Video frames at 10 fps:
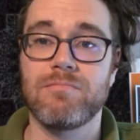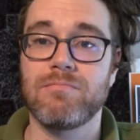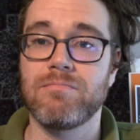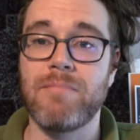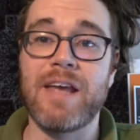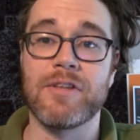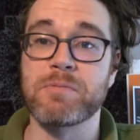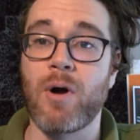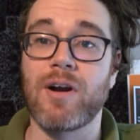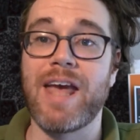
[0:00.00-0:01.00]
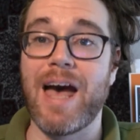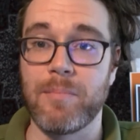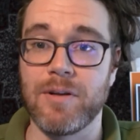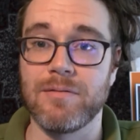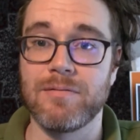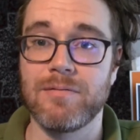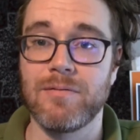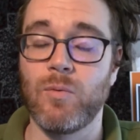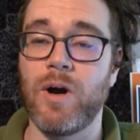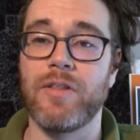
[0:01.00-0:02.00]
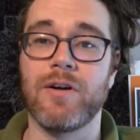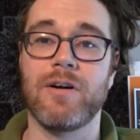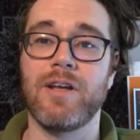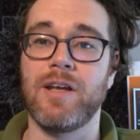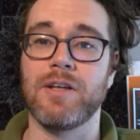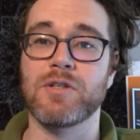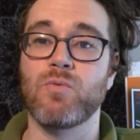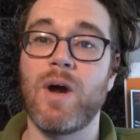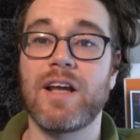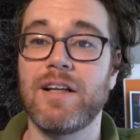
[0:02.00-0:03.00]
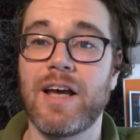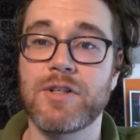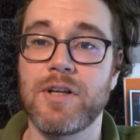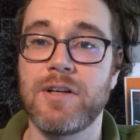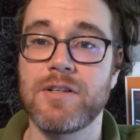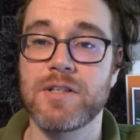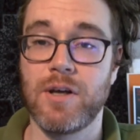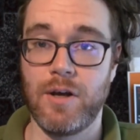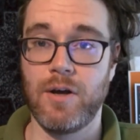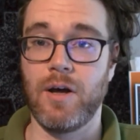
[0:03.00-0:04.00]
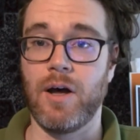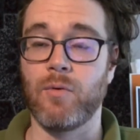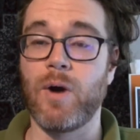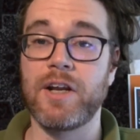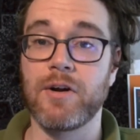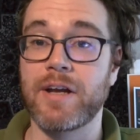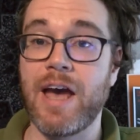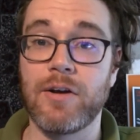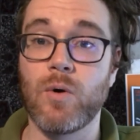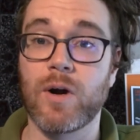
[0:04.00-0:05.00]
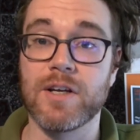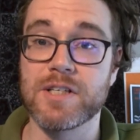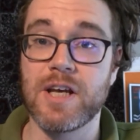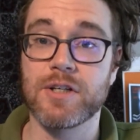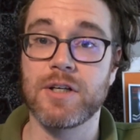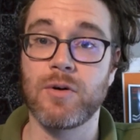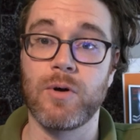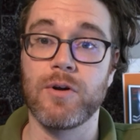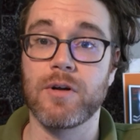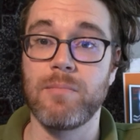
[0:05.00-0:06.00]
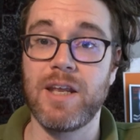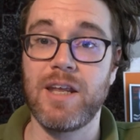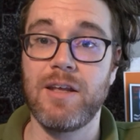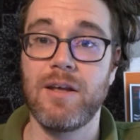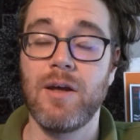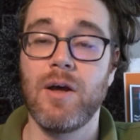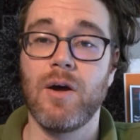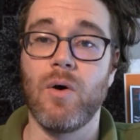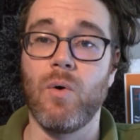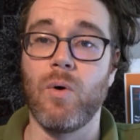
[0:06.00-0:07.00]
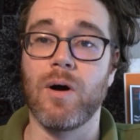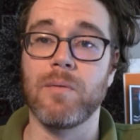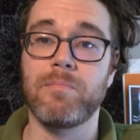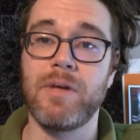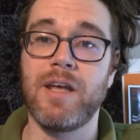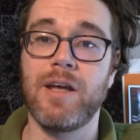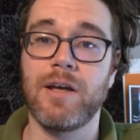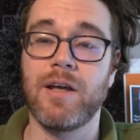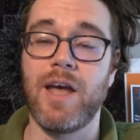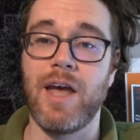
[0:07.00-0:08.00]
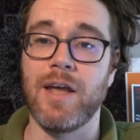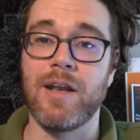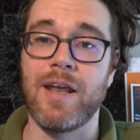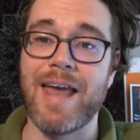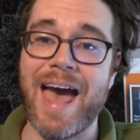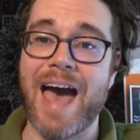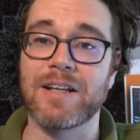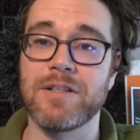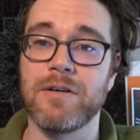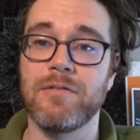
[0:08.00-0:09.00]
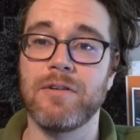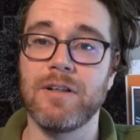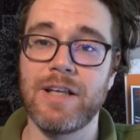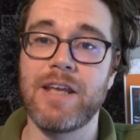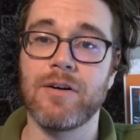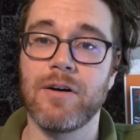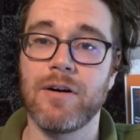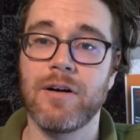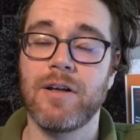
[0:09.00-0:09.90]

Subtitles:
make this party happen, whether it's running elections, running your county organization or your committee, or being an active leader